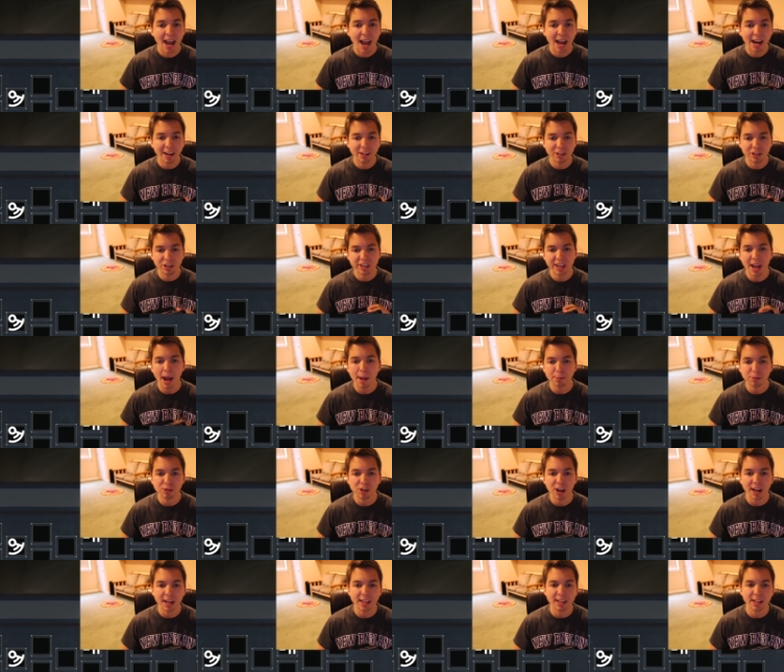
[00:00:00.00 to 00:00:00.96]
and I just
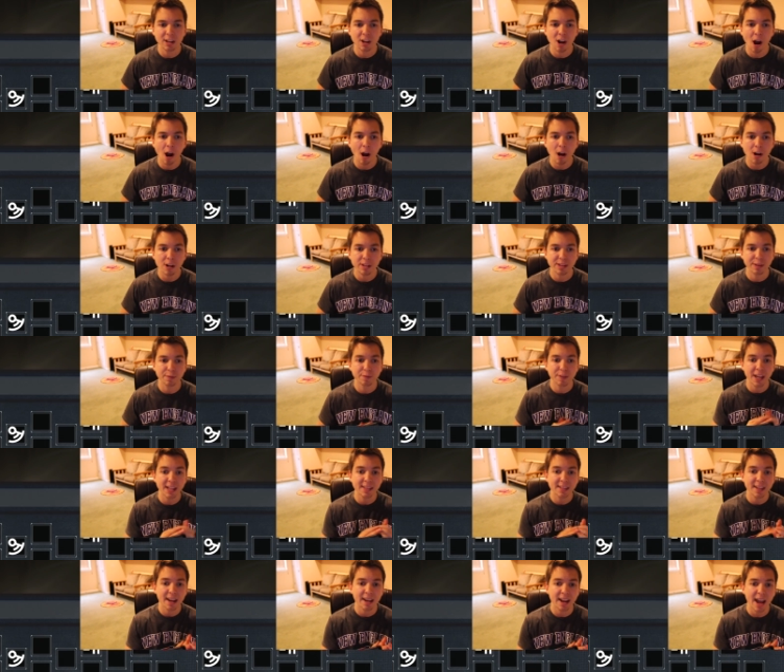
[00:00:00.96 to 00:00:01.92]
kept checking the cards. If
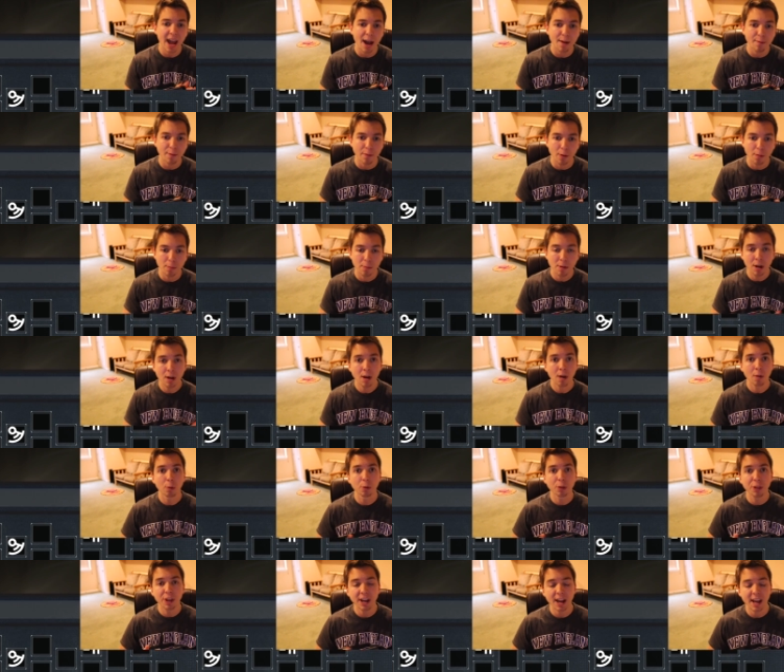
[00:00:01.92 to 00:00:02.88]
they did have them,
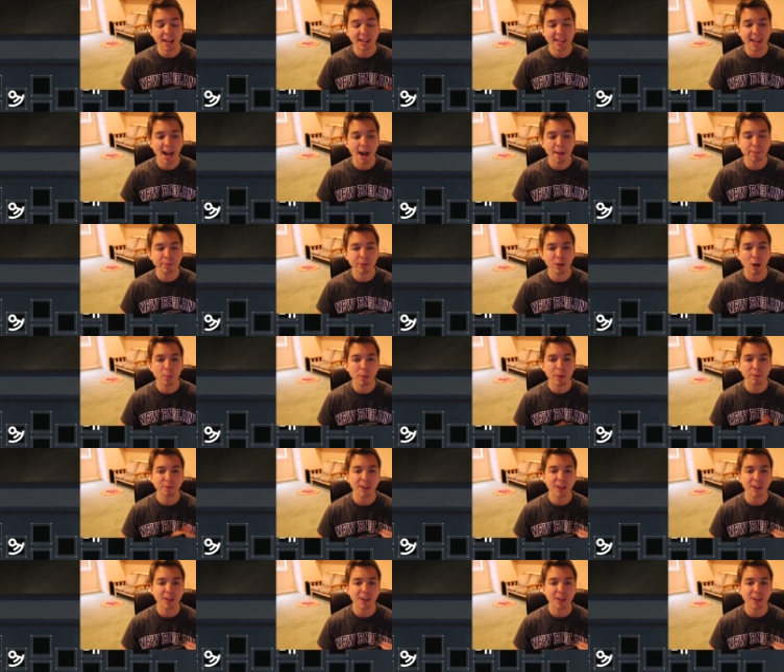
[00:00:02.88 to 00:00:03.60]
well then I kept them.